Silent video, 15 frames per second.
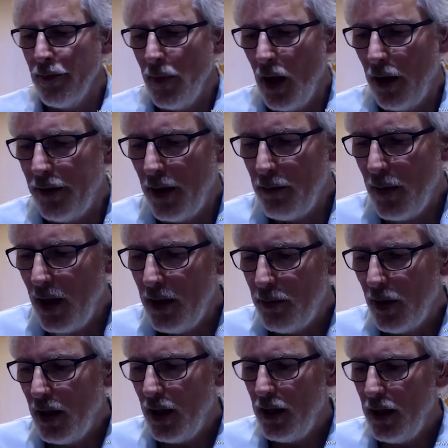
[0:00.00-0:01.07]
And then
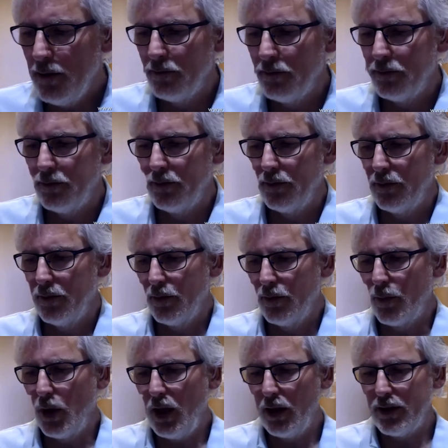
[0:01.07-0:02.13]
maybe
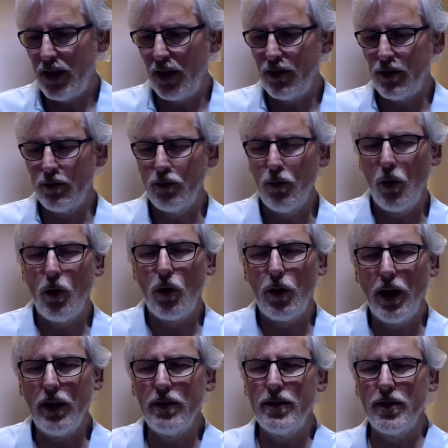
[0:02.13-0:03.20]
bring your attention more
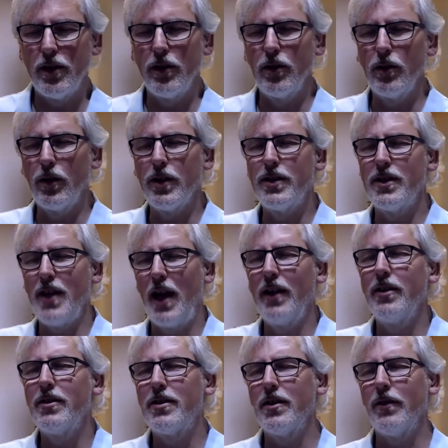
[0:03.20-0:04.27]
into the
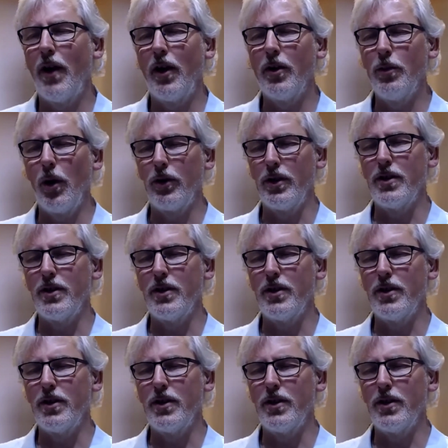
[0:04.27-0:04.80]
sense of how your body's